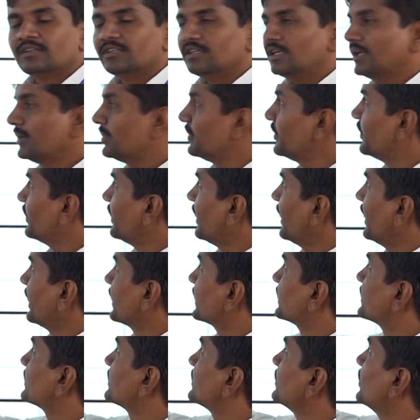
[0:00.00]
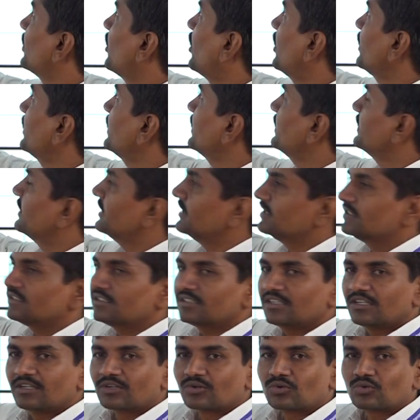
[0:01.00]
if x naught
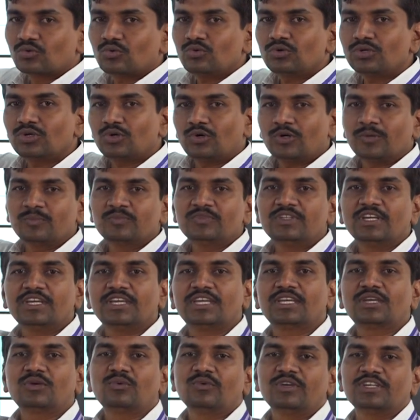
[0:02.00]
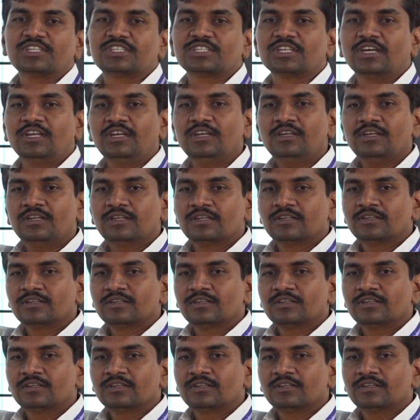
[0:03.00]
is the root of the equation,